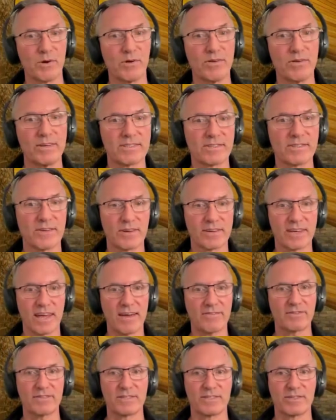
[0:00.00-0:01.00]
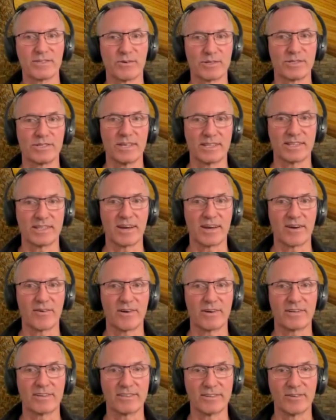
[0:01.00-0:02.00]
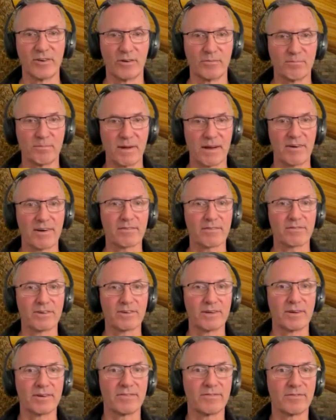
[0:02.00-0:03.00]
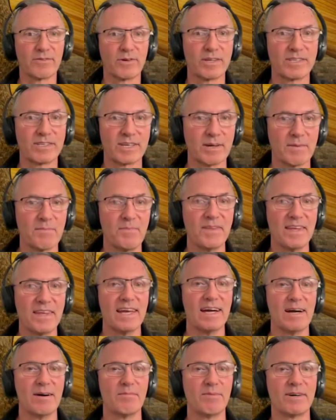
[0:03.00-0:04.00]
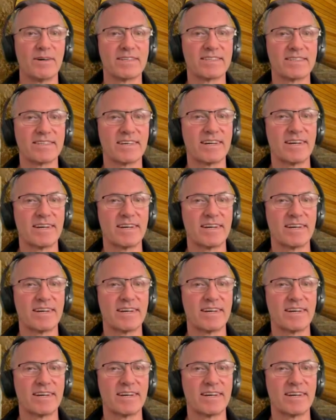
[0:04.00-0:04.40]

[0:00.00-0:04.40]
them all. It's not like you have to sort of sit there and not barrack for your footy team. But